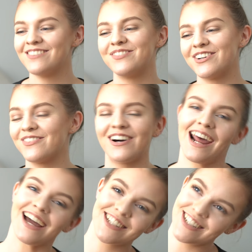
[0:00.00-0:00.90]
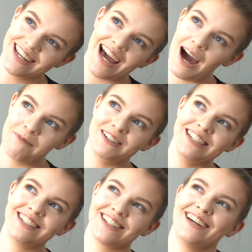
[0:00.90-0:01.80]
But what actually
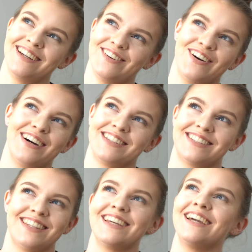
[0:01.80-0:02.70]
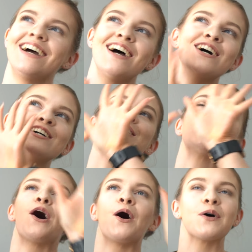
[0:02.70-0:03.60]
happened was the
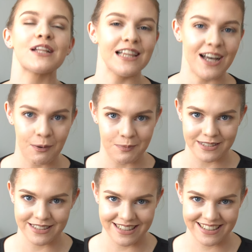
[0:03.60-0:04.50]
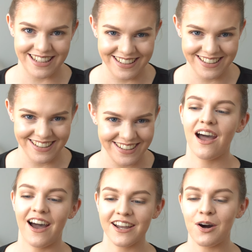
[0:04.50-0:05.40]
total opposite.
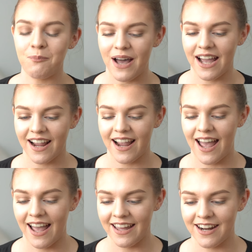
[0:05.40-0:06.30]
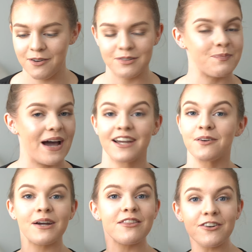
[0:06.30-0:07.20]
I got back and I was packing
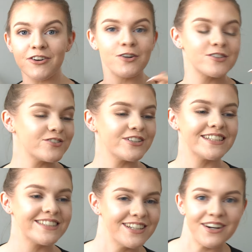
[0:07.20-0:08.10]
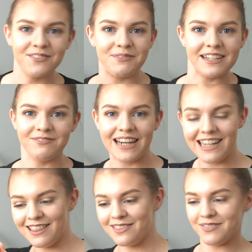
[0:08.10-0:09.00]
away the groceries, being my
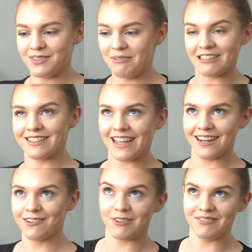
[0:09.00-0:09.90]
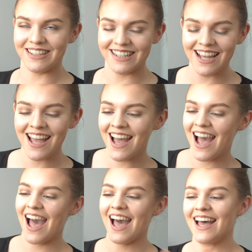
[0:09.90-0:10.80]
little domesticated woman,
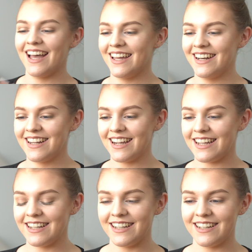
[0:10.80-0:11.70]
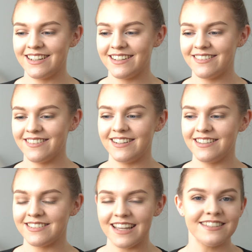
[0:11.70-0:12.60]
and he
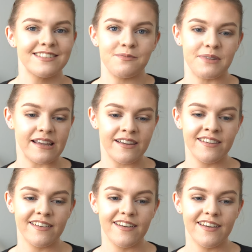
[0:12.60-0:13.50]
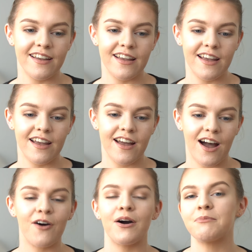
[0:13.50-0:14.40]
says to me,
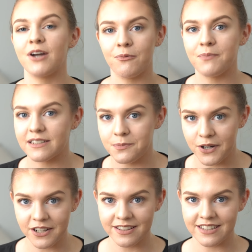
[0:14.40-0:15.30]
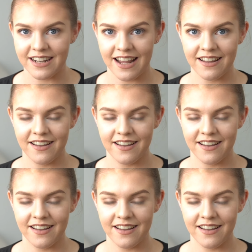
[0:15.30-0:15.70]
"Oh, I'm going back to Perth today."